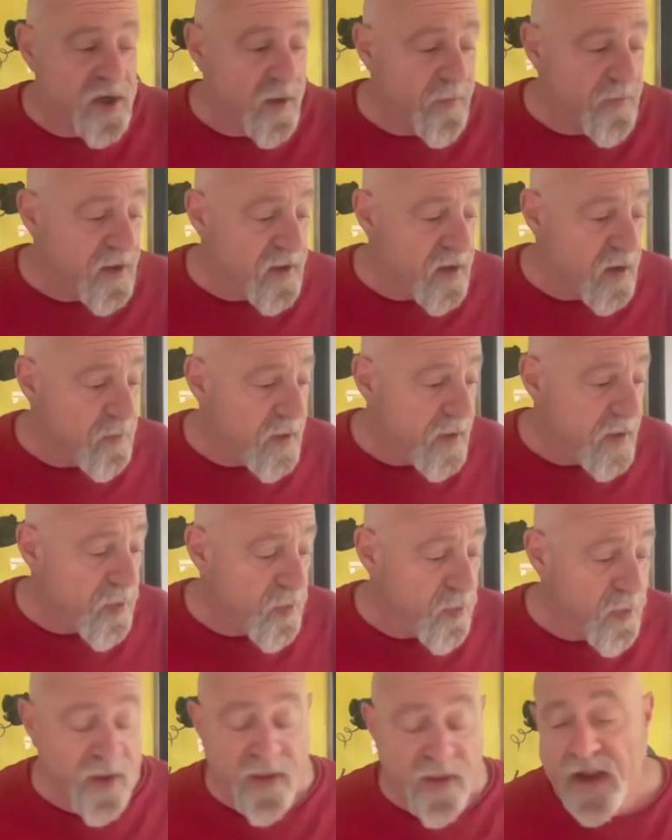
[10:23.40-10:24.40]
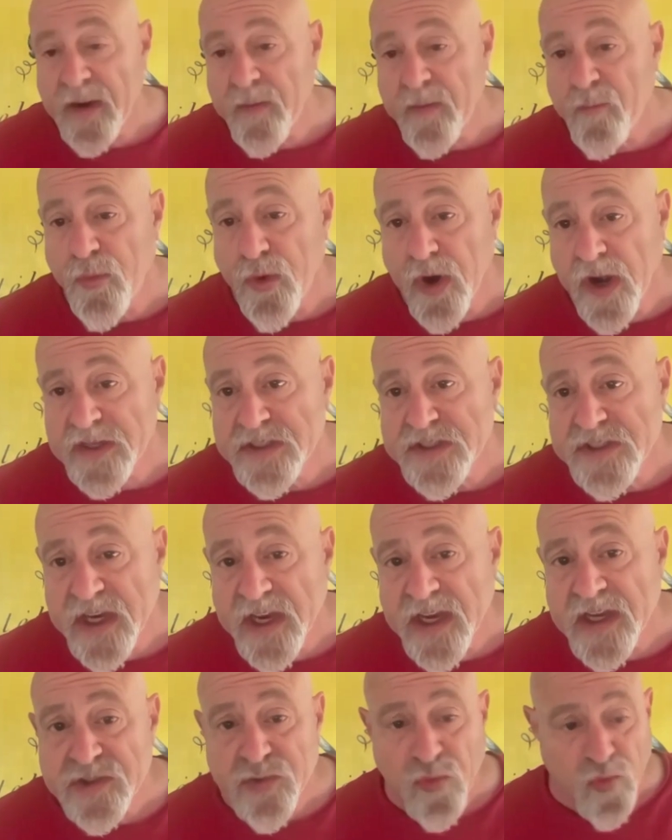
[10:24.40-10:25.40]
something that people really embraced
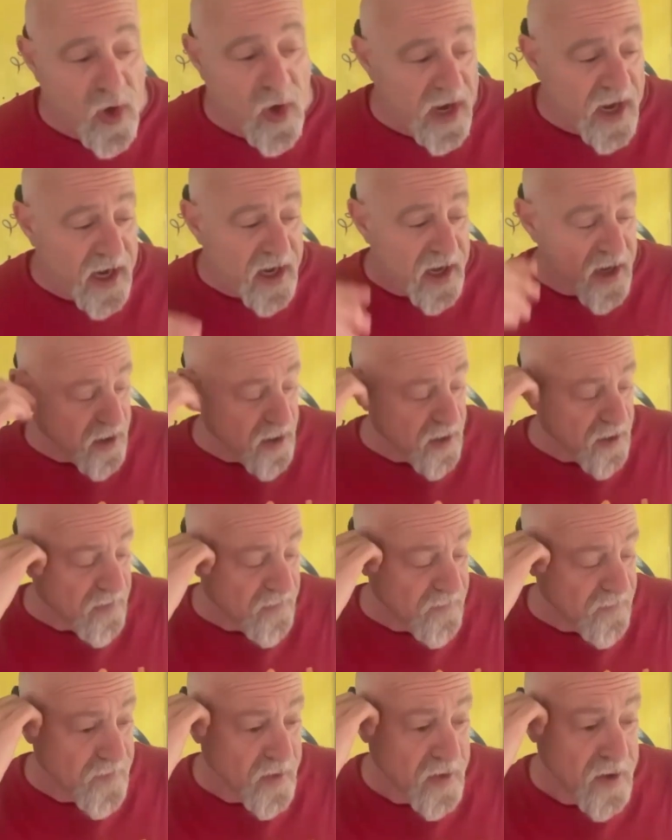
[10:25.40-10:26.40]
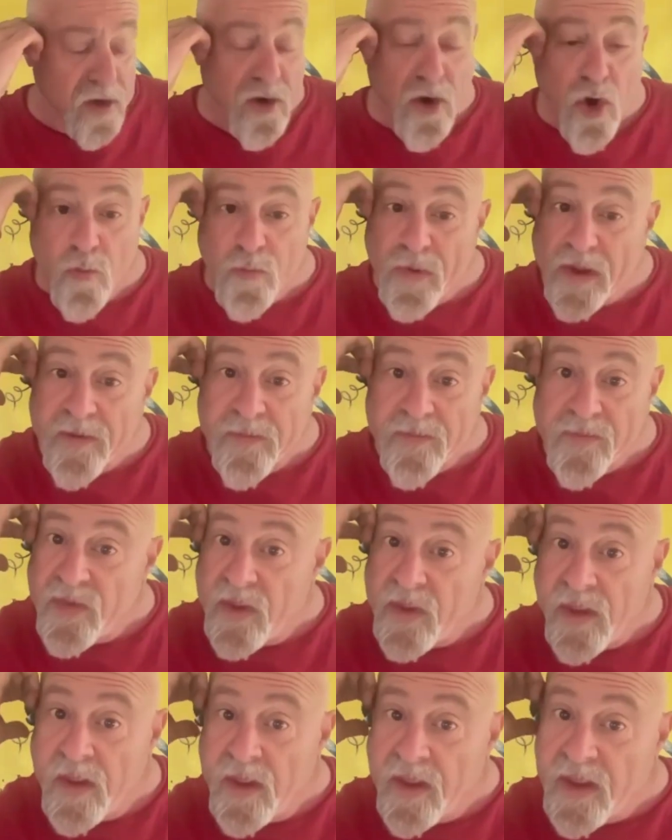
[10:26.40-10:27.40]
as a way of coping
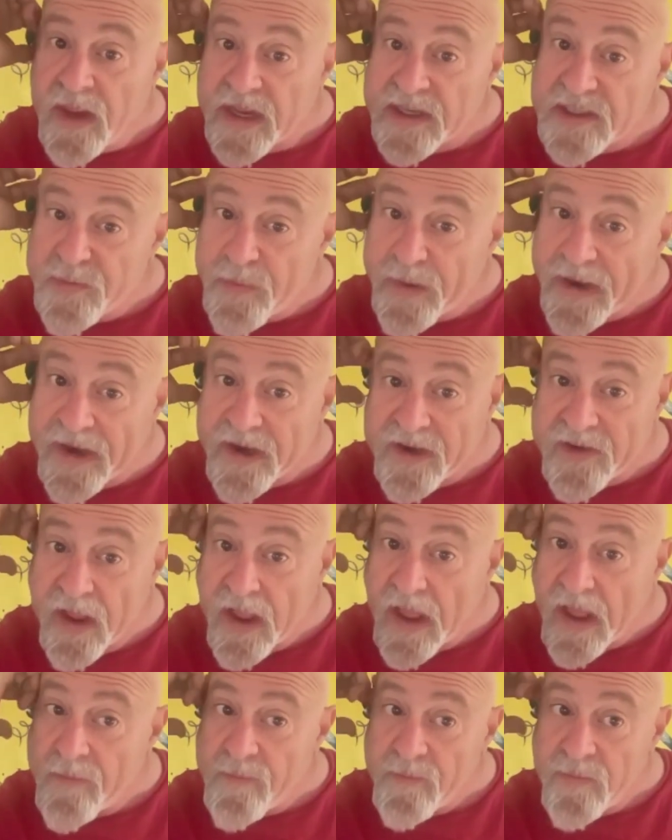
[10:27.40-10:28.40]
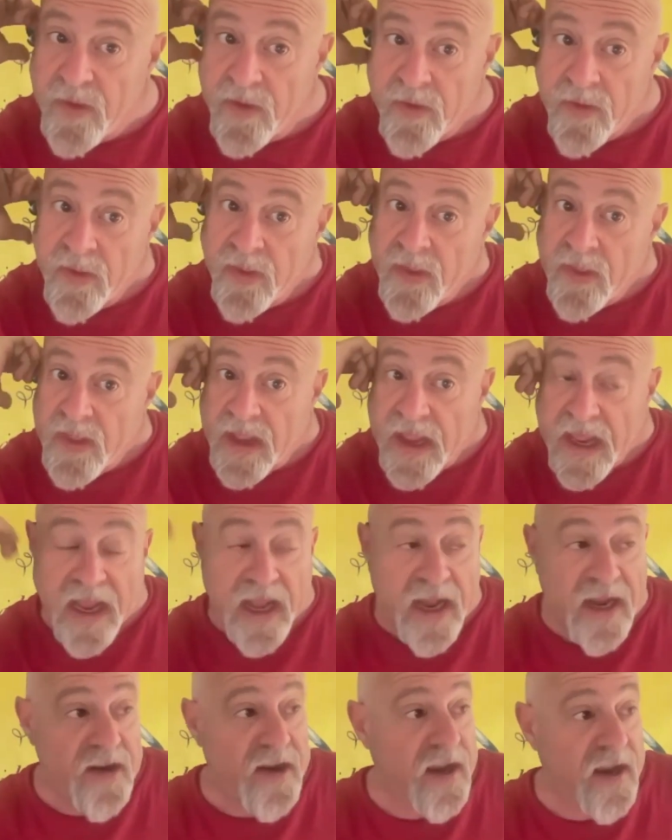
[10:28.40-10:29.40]
and spending time.
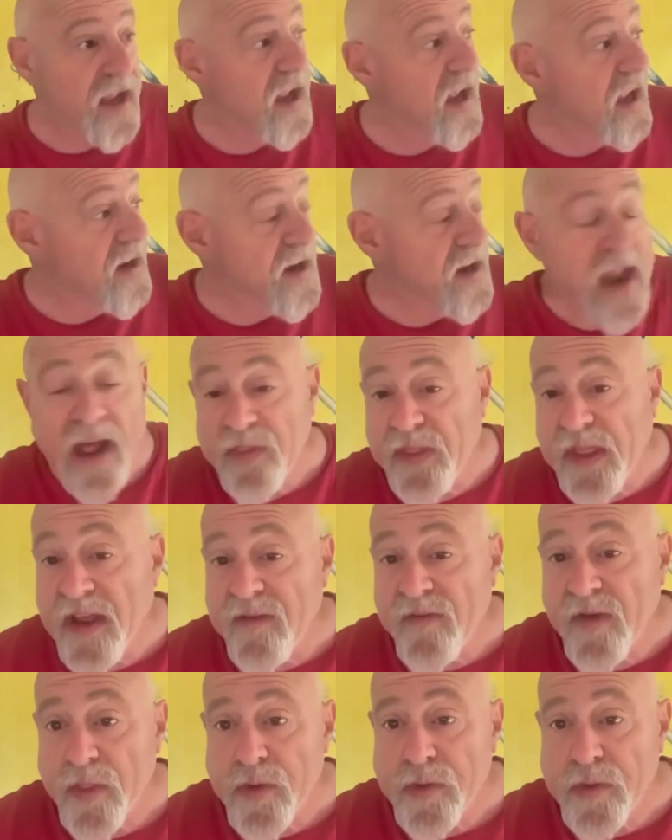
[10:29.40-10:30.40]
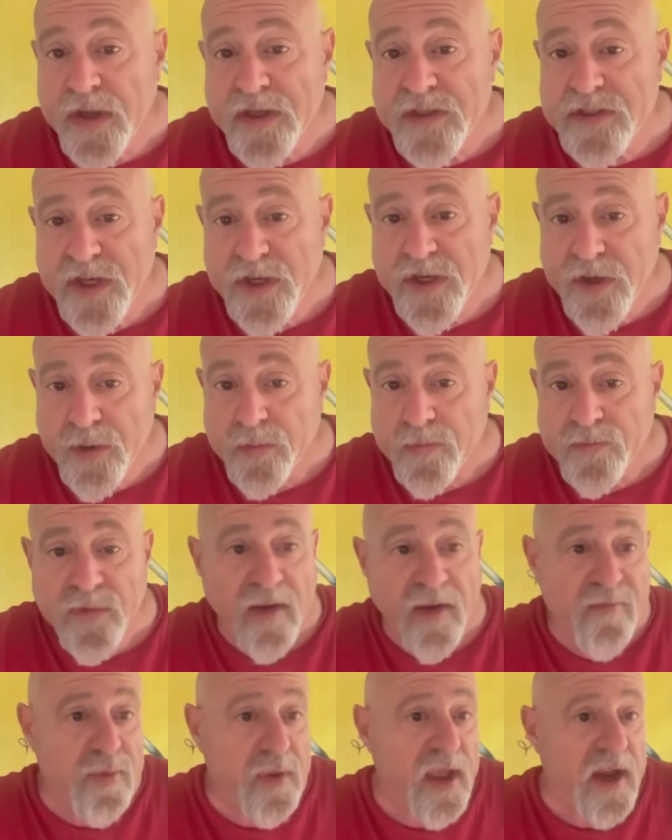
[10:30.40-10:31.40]
And now they have other things to do.
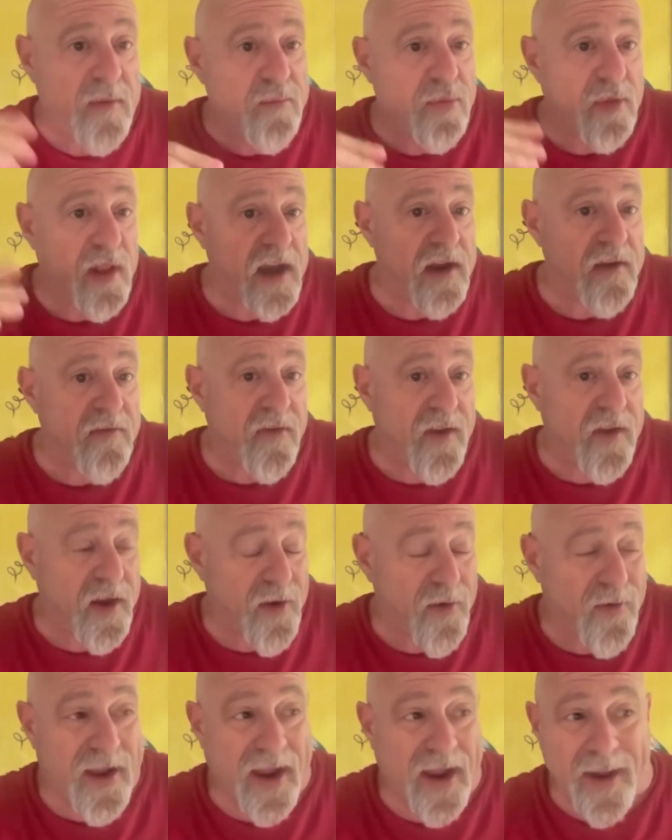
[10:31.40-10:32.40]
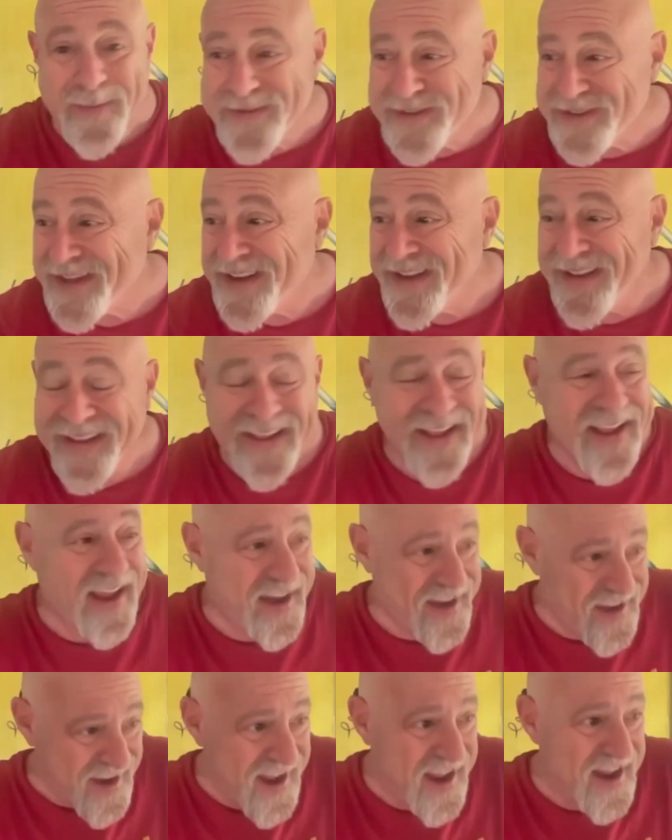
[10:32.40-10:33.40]
They've played plenty of video games,
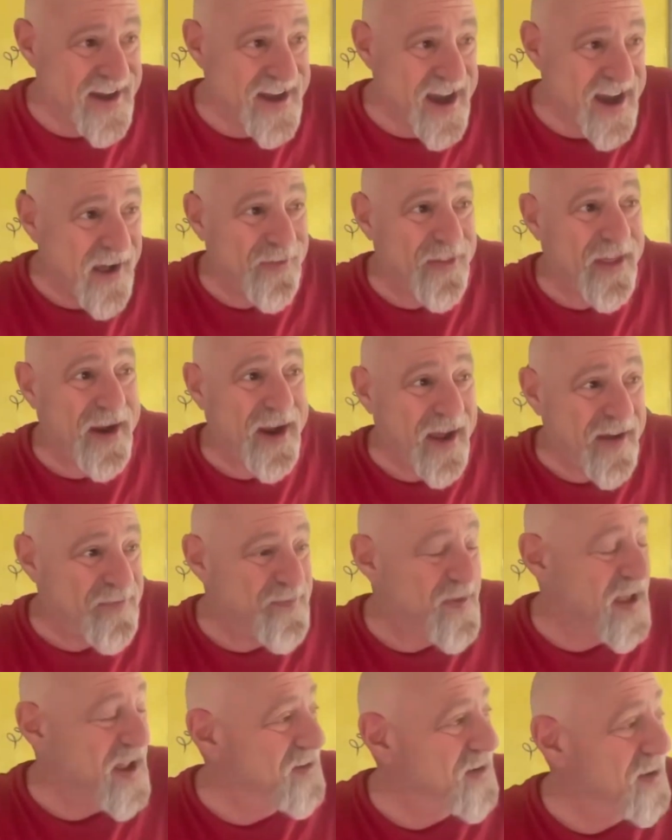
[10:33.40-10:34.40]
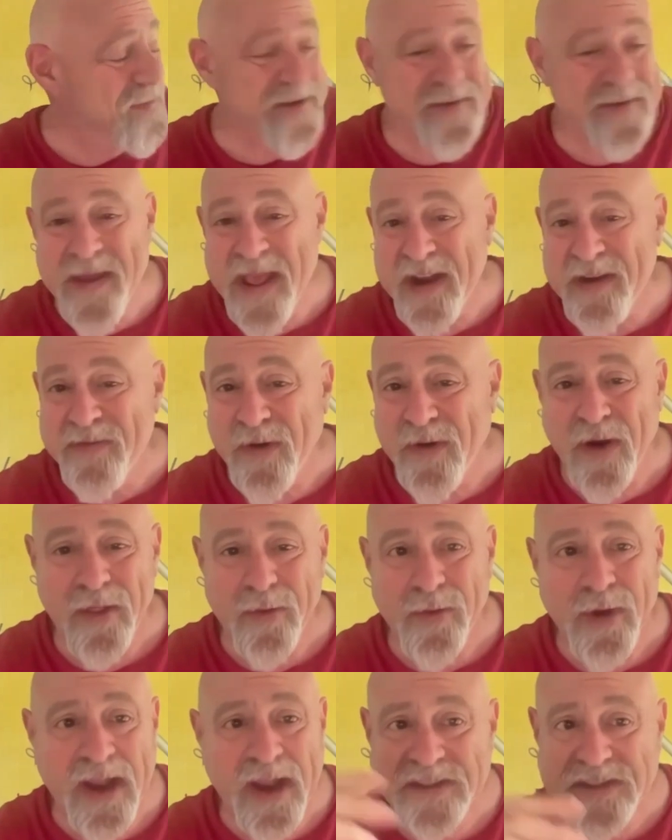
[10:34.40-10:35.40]
and now they have pent up demand for
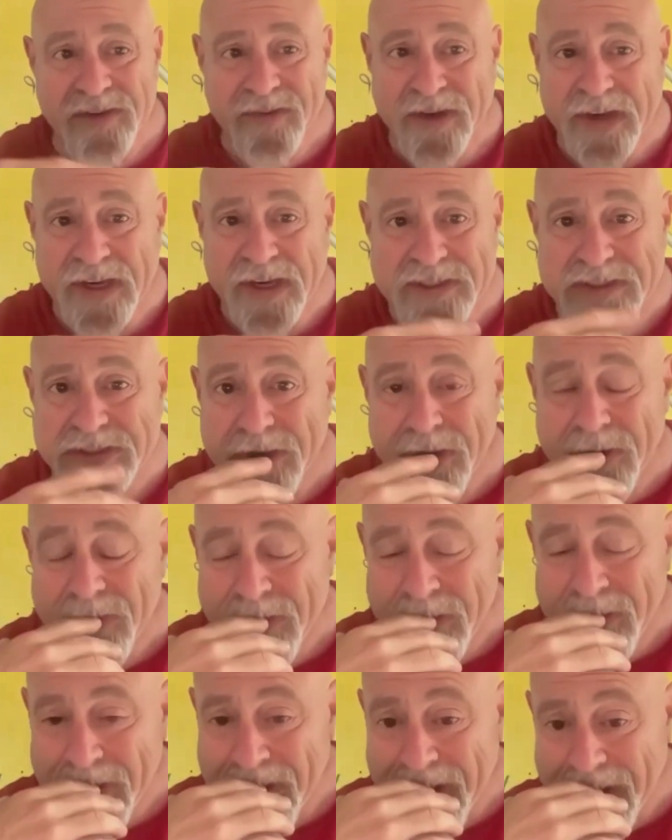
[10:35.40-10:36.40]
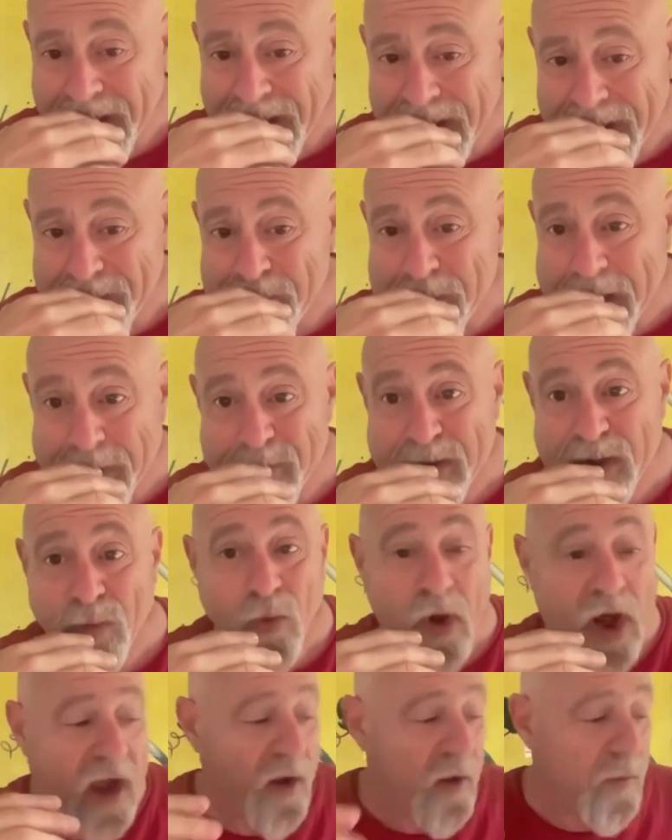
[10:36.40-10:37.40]
other activities. So it may be a
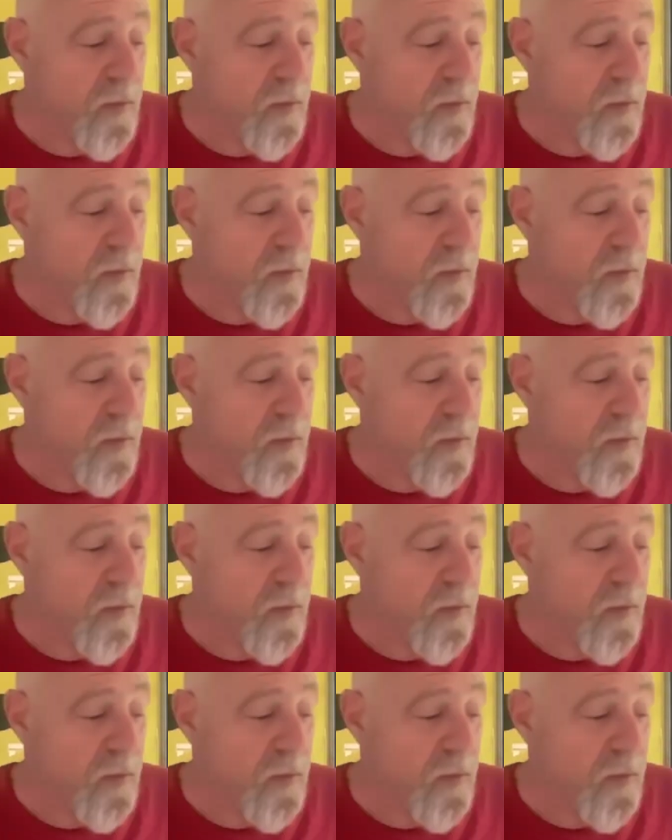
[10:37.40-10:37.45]
while